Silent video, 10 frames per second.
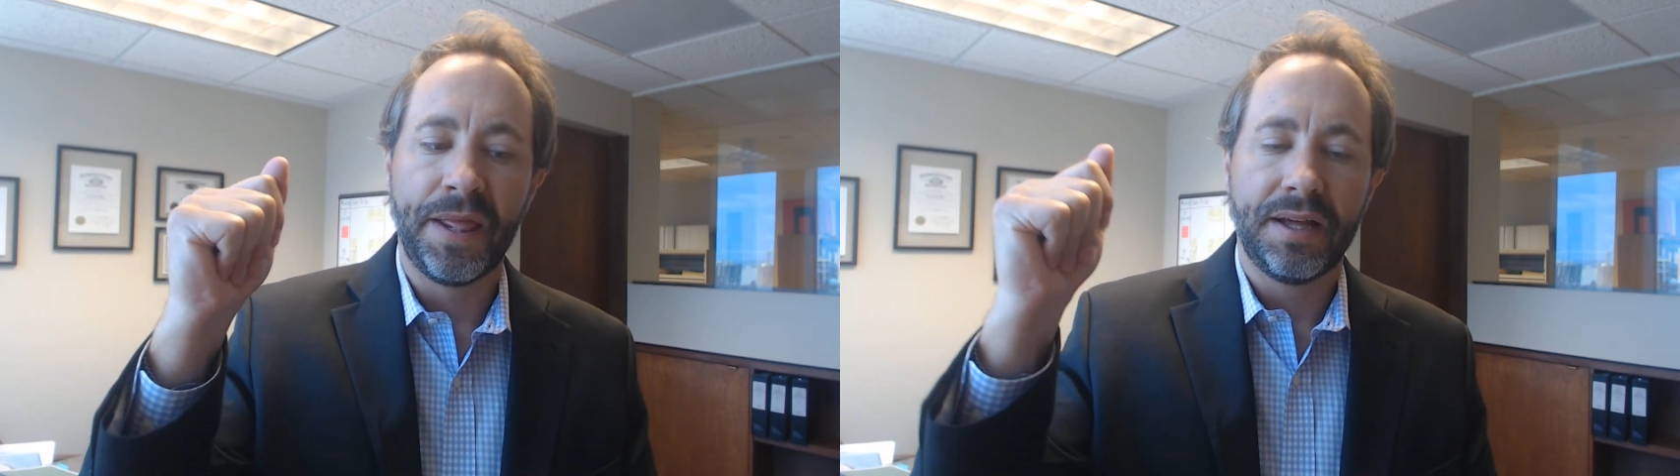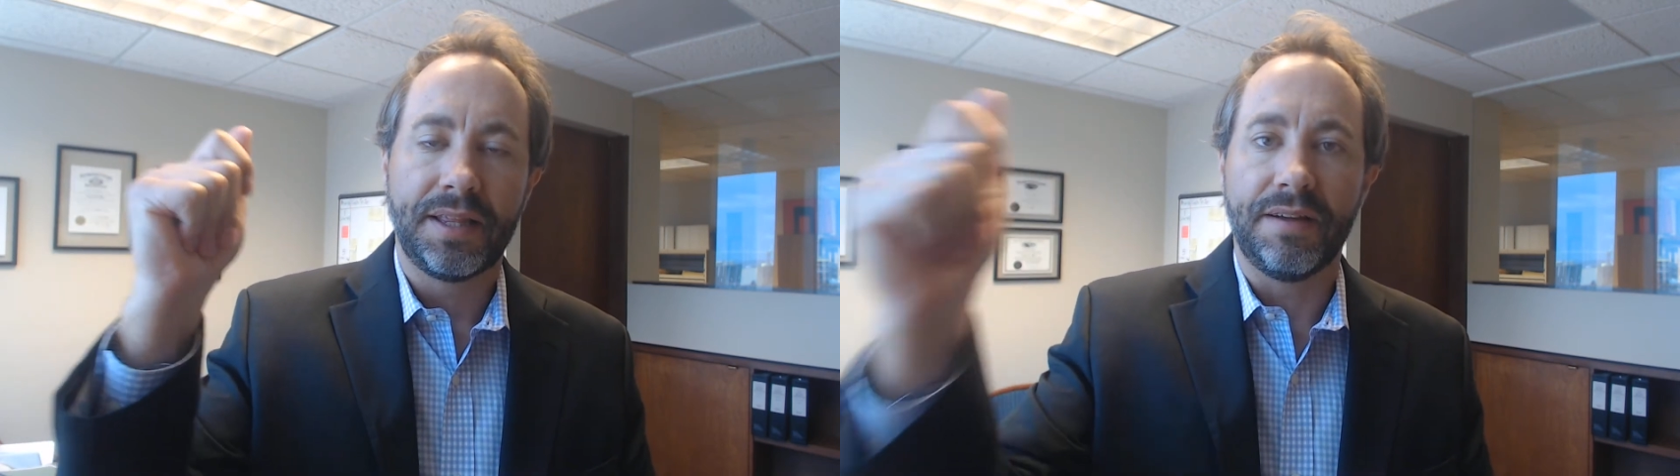
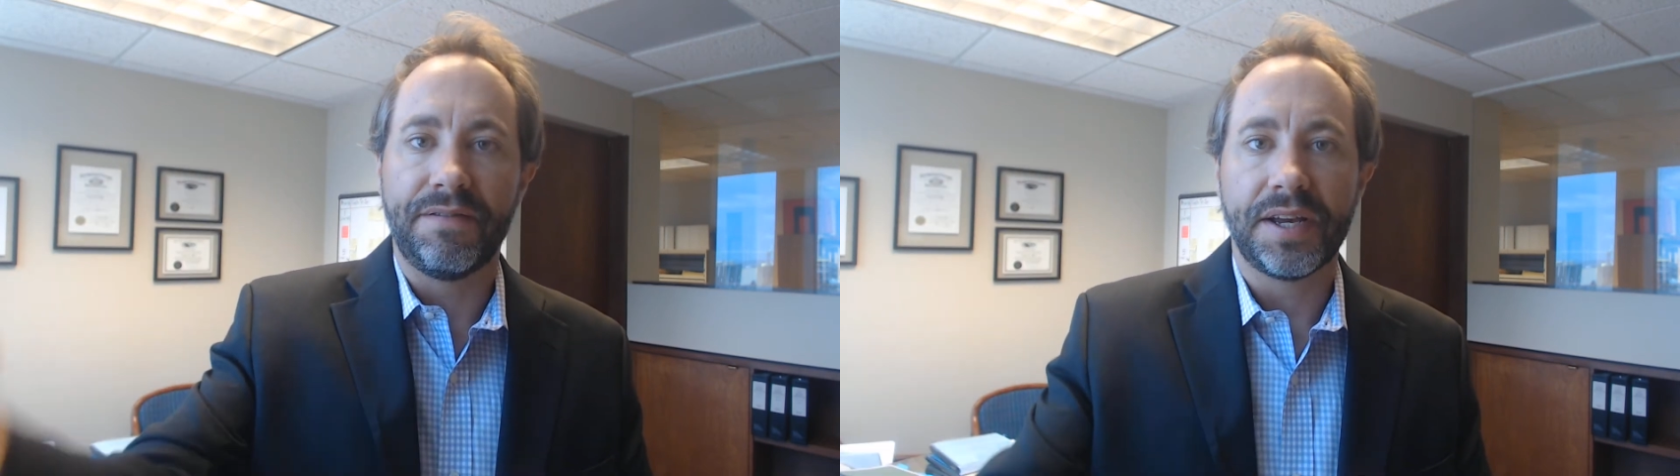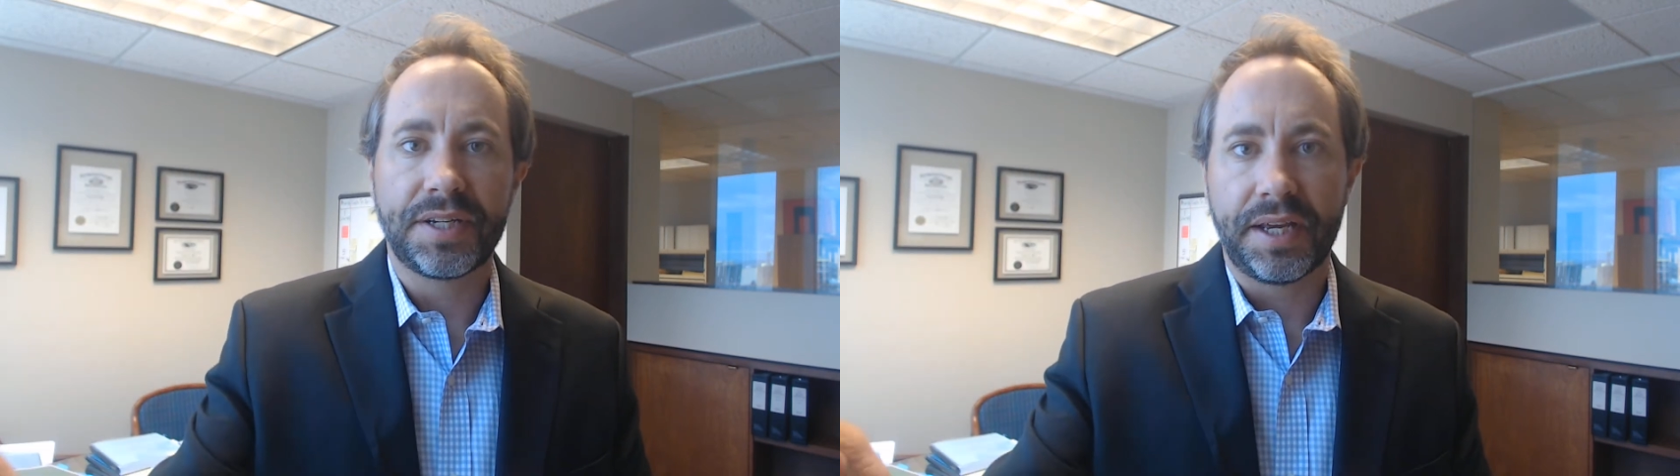the
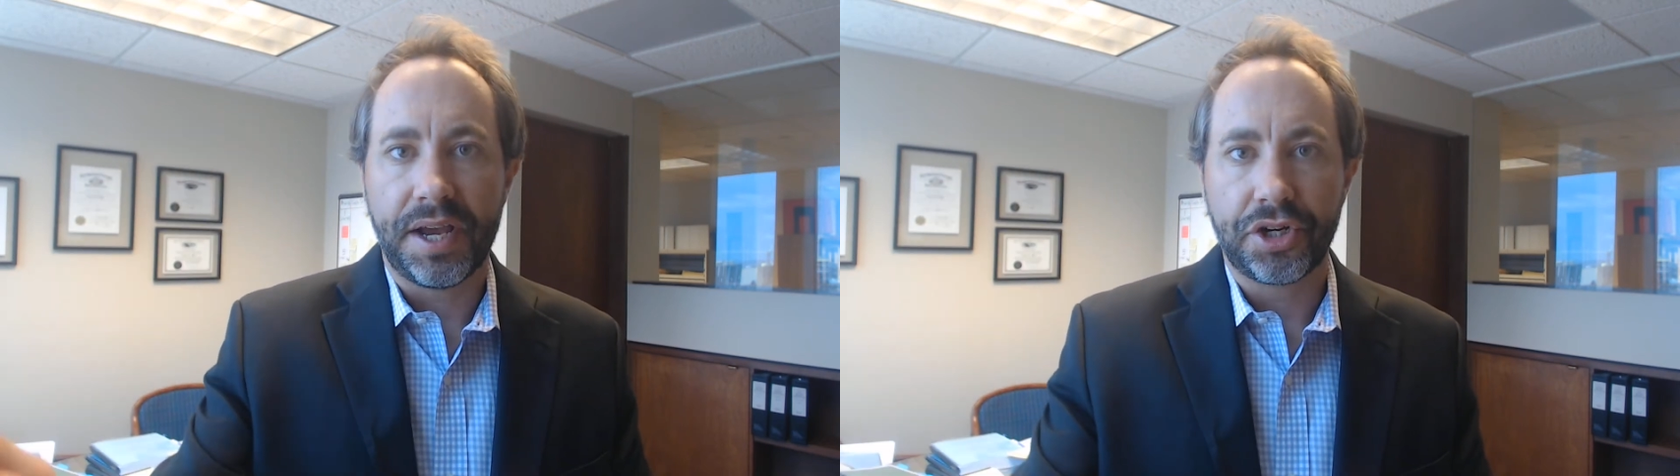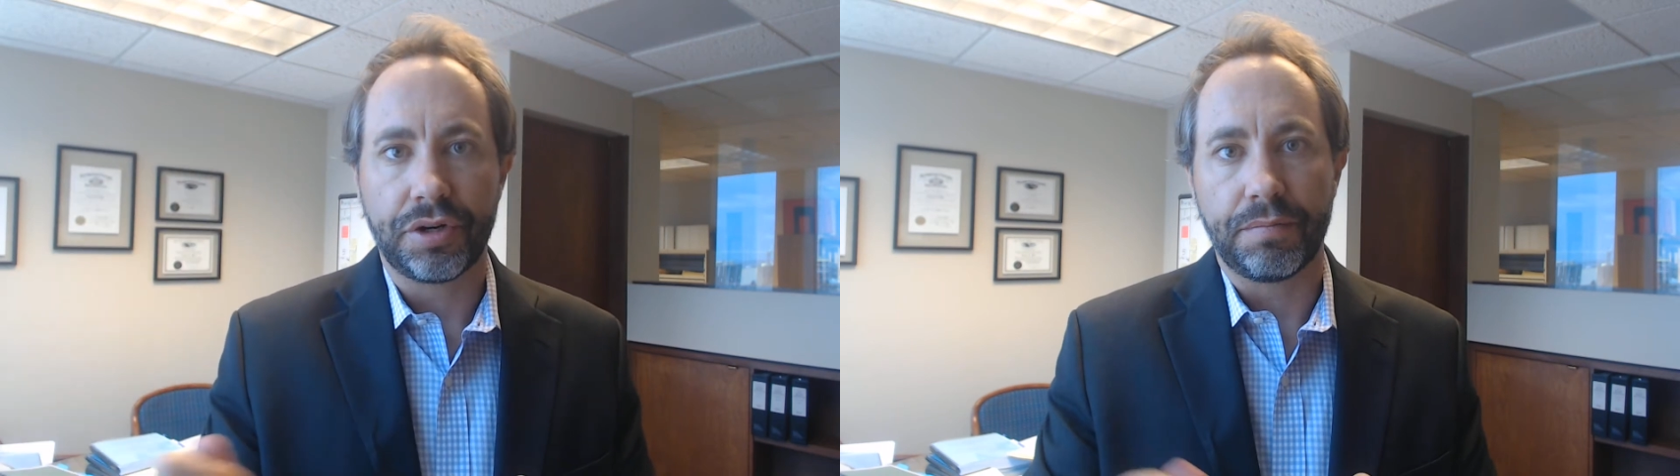
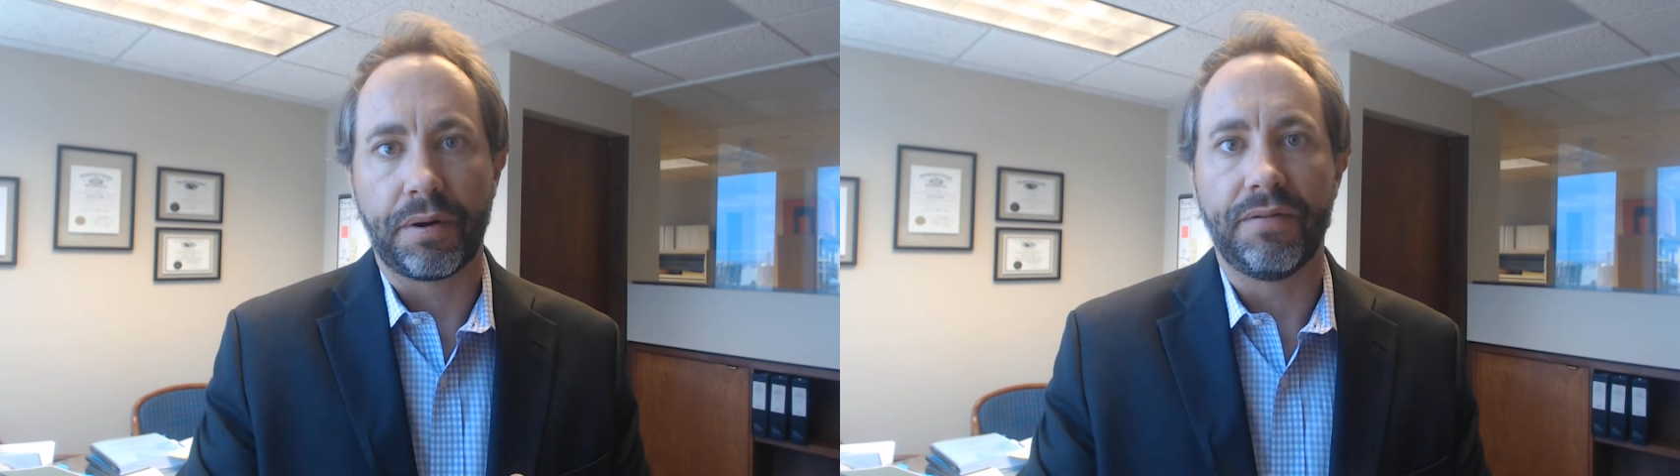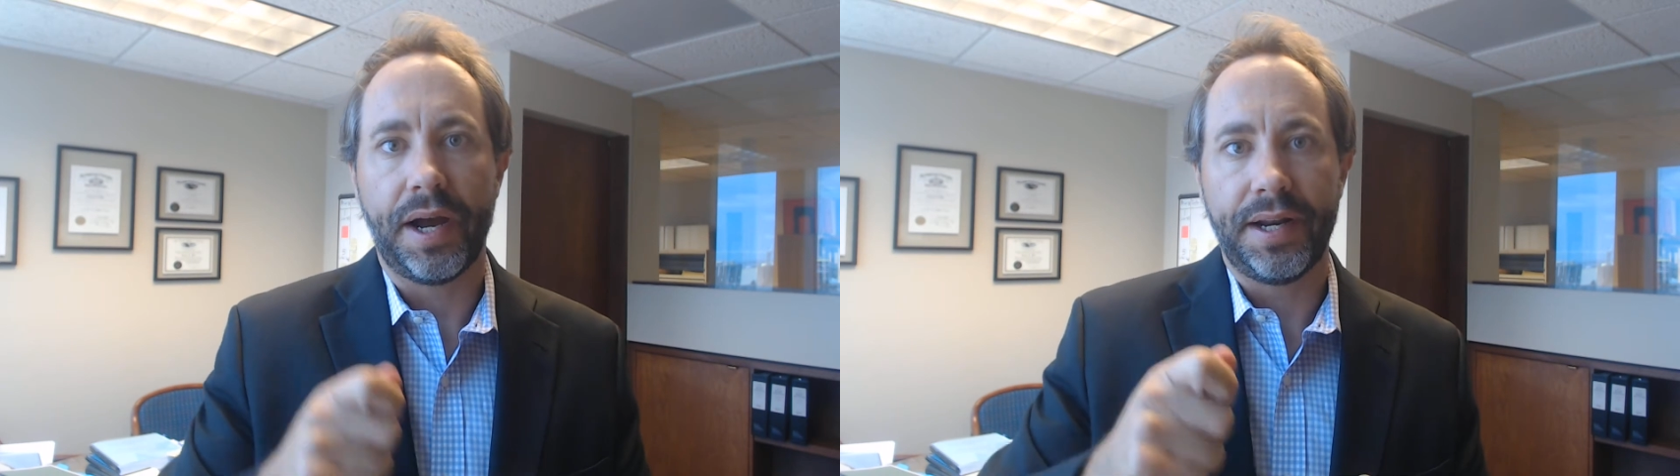investigation
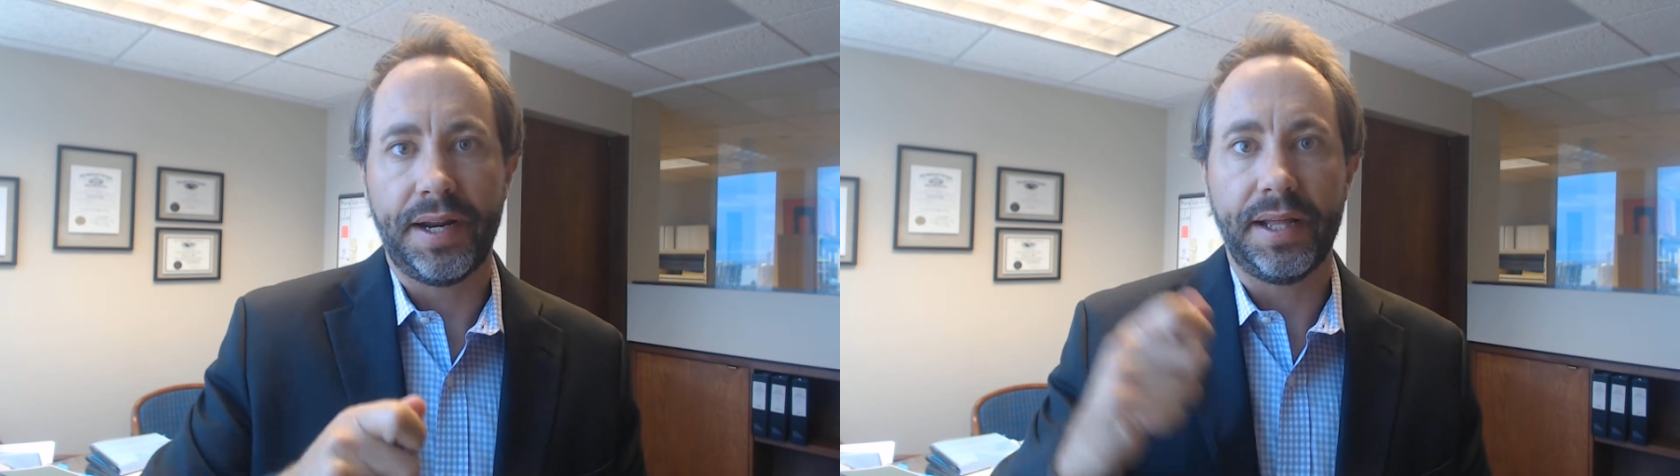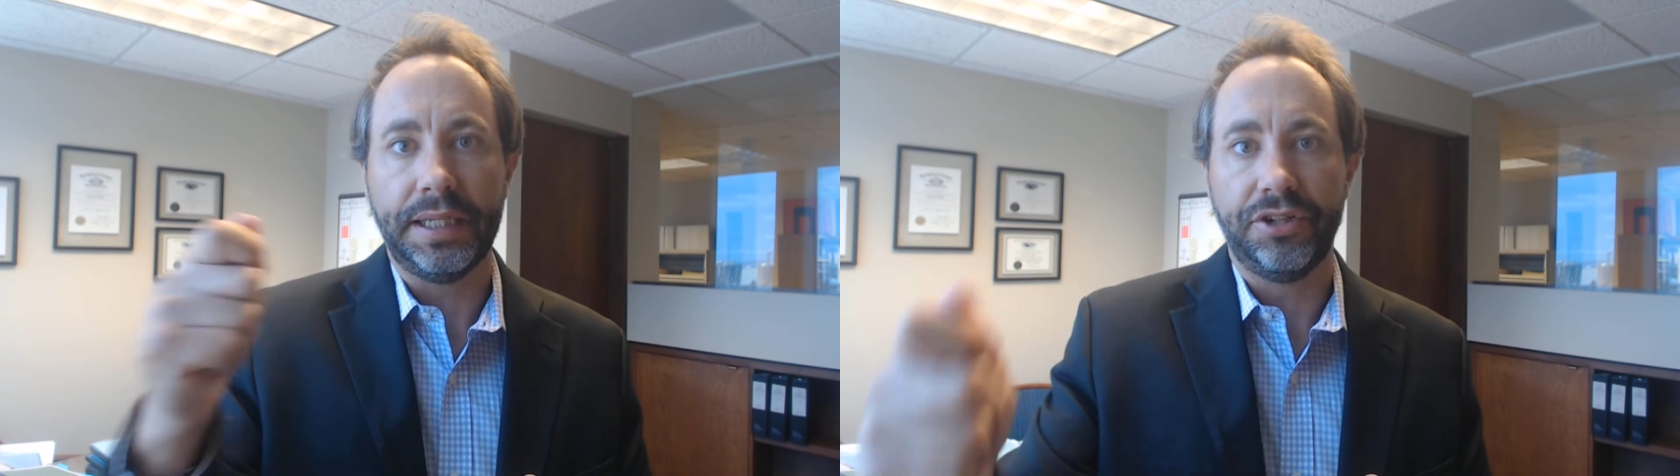provided
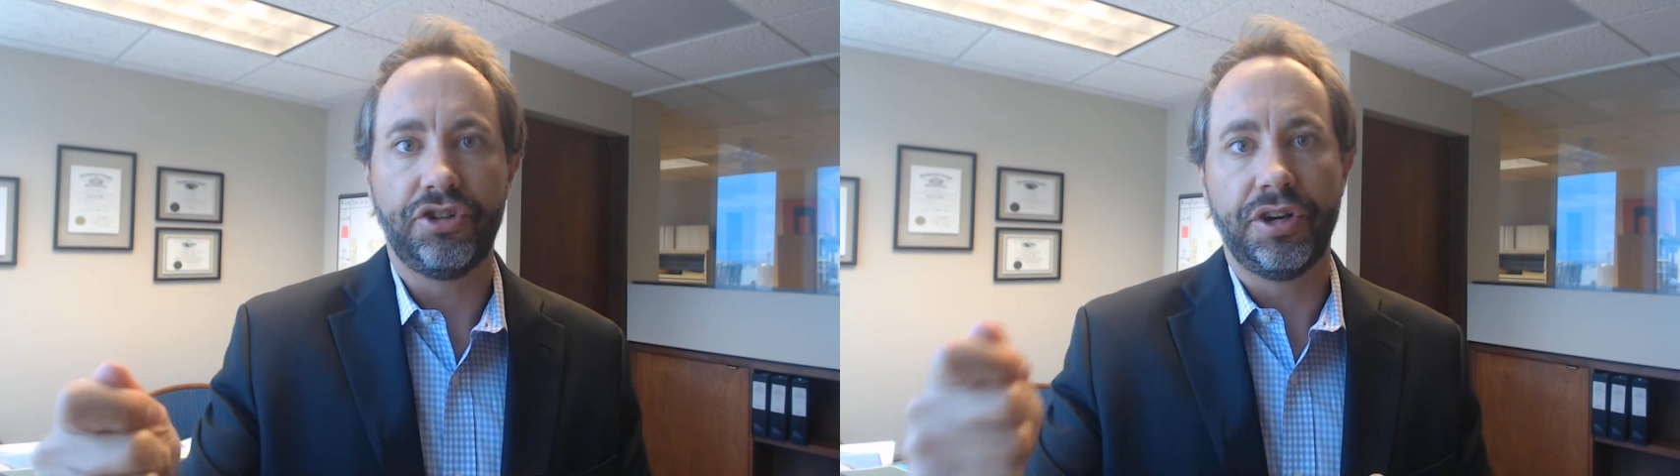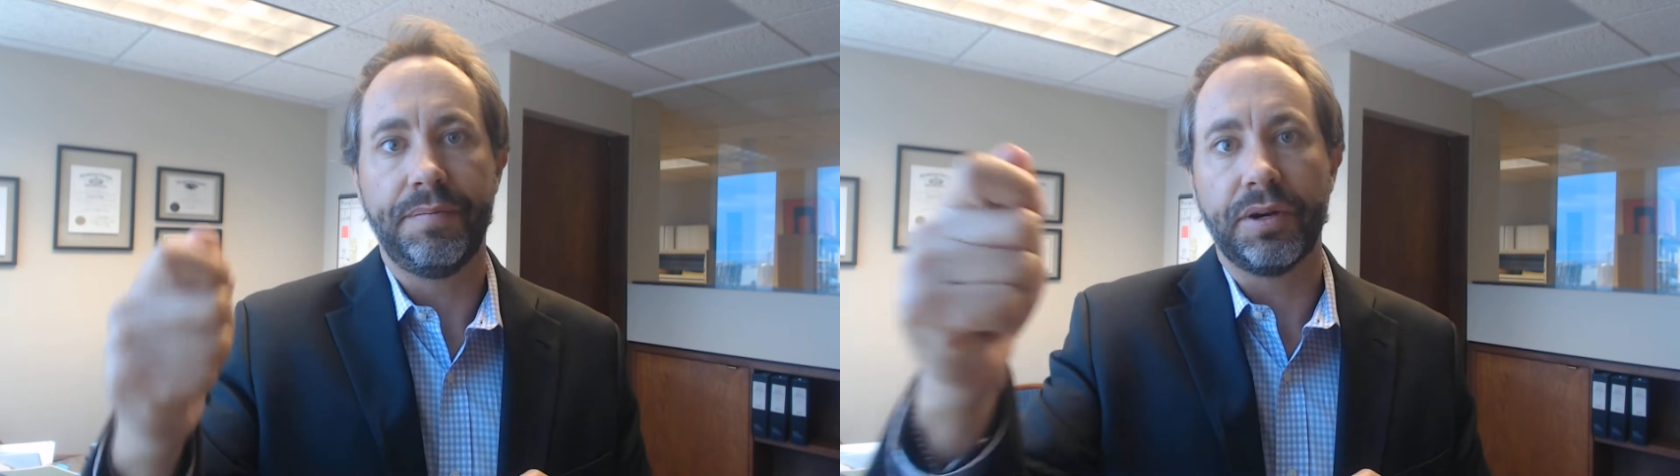a
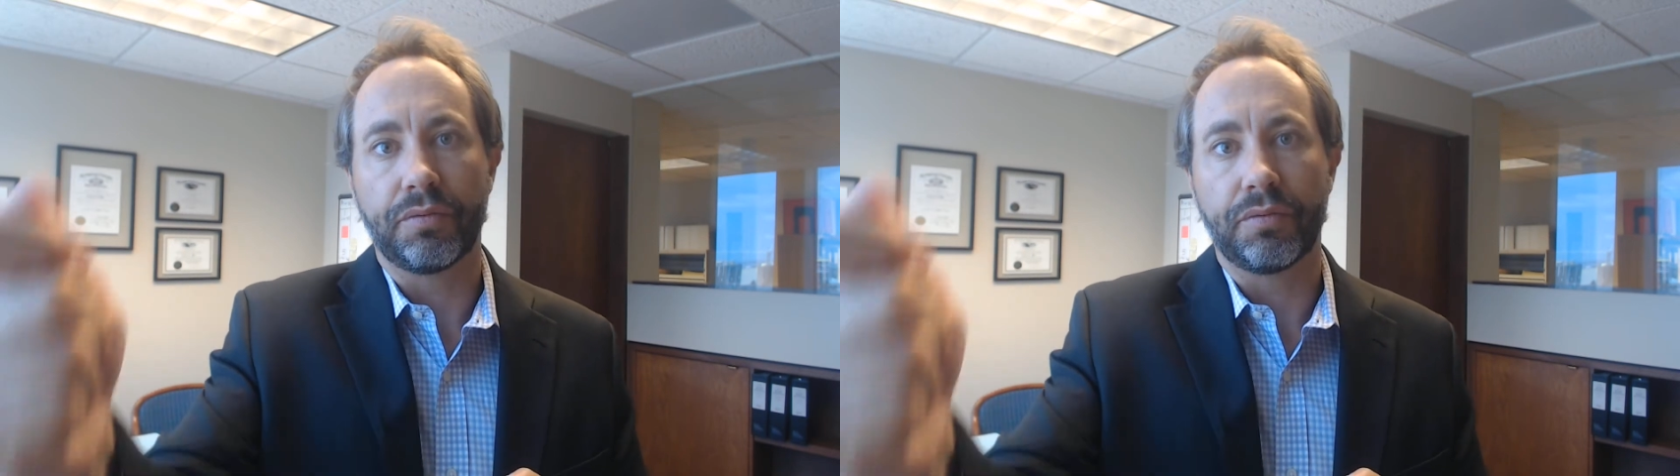legitimate